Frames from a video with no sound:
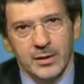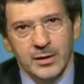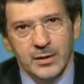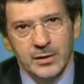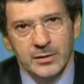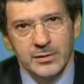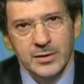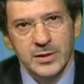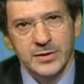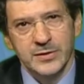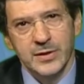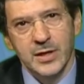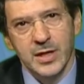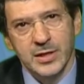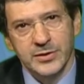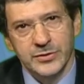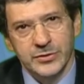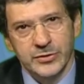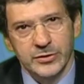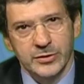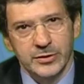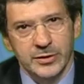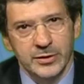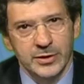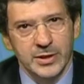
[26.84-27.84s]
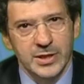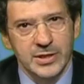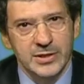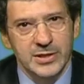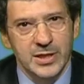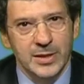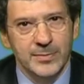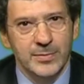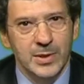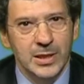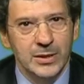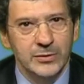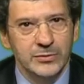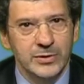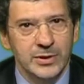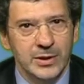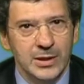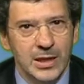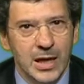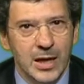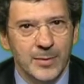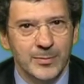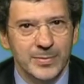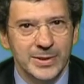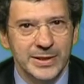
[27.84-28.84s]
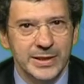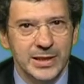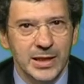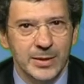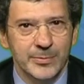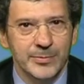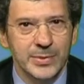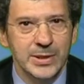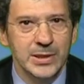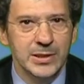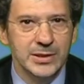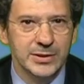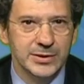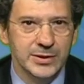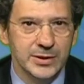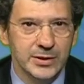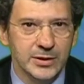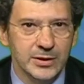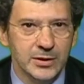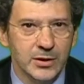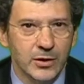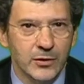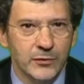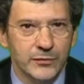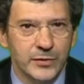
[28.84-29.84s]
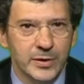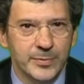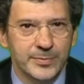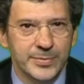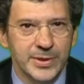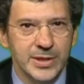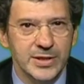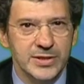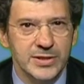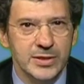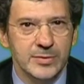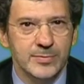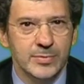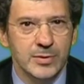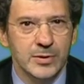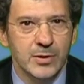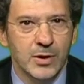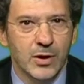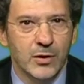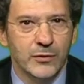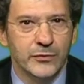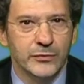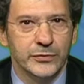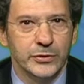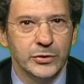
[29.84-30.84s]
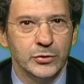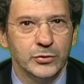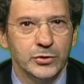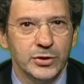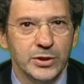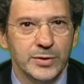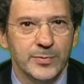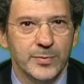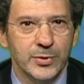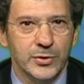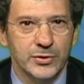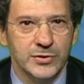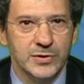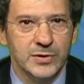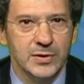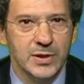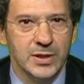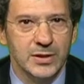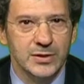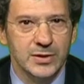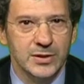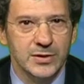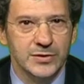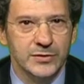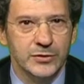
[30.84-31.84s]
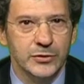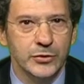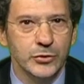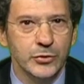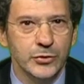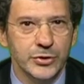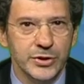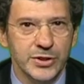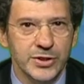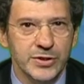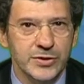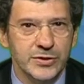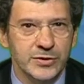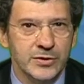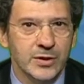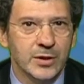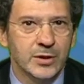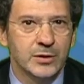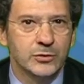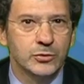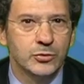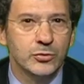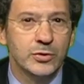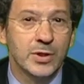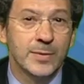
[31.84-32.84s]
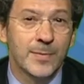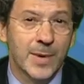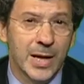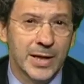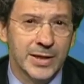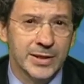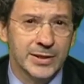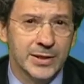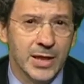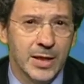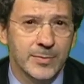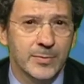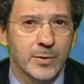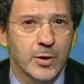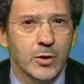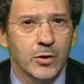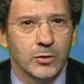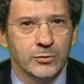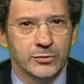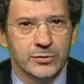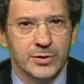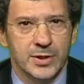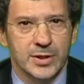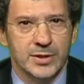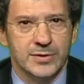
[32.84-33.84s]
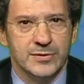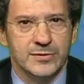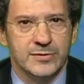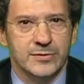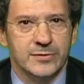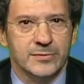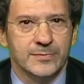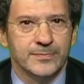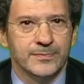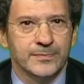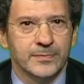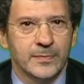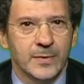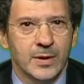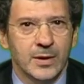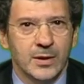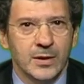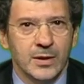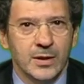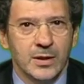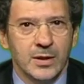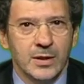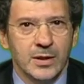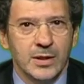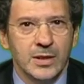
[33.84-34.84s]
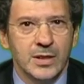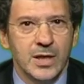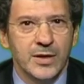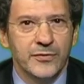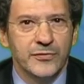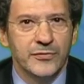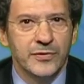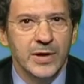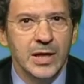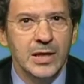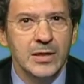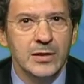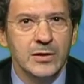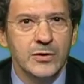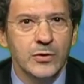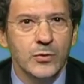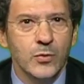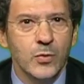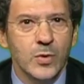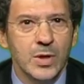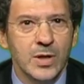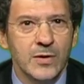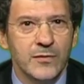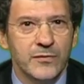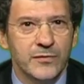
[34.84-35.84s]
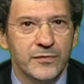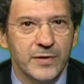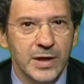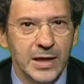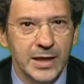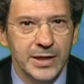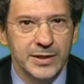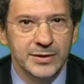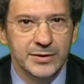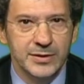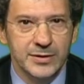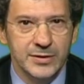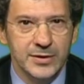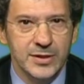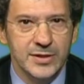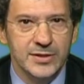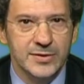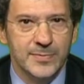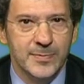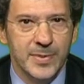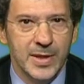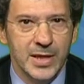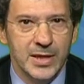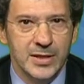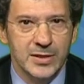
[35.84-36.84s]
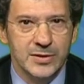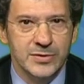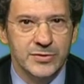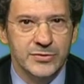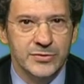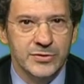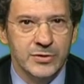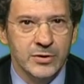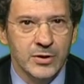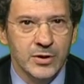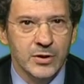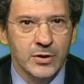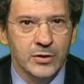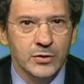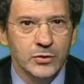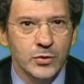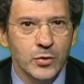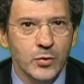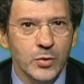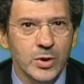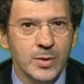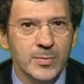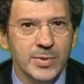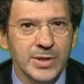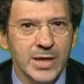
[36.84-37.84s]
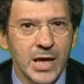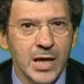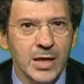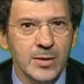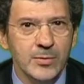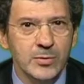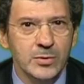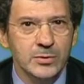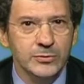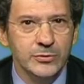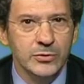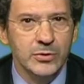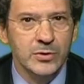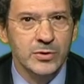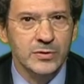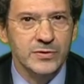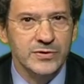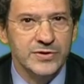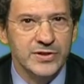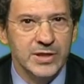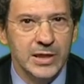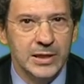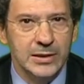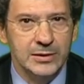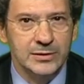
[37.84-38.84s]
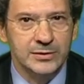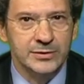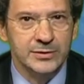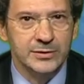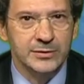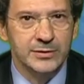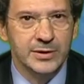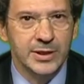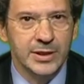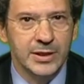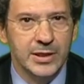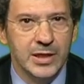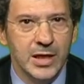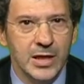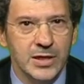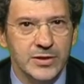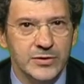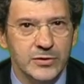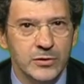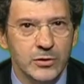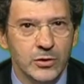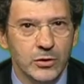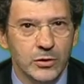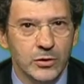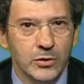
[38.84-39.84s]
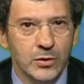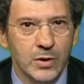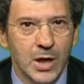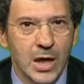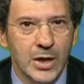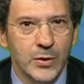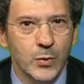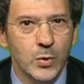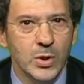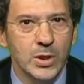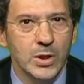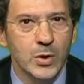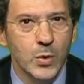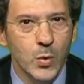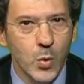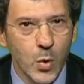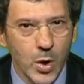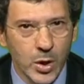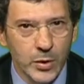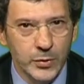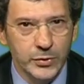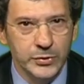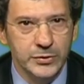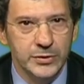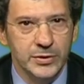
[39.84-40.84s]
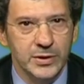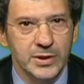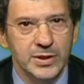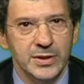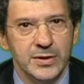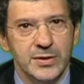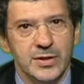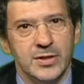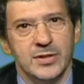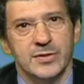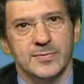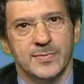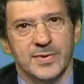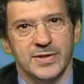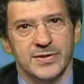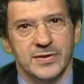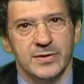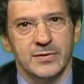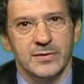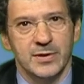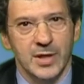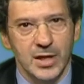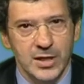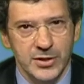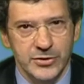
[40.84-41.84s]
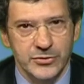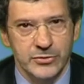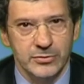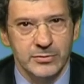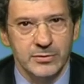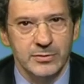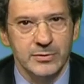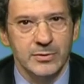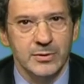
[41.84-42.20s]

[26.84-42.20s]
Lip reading: This lecture is about the applicability of the principle of UT Possidetis Iuris to the maritime context. In a file you will find in this page, you will be able to consult the case law I will quote in this presentation,